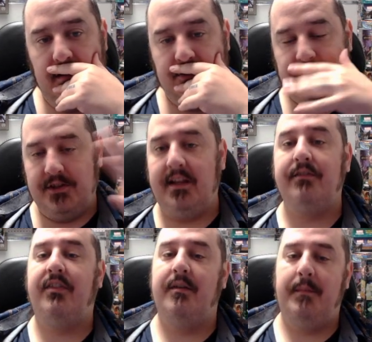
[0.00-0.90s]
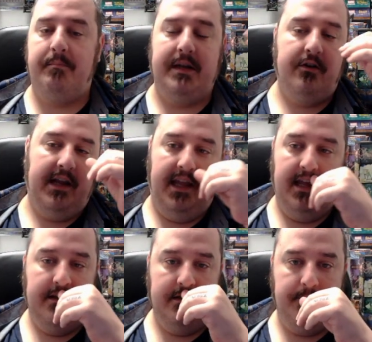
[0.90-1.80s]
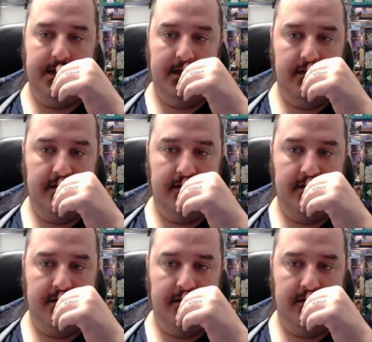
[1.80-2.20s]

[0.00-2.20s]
Sure, it gives them a bigger hand, but...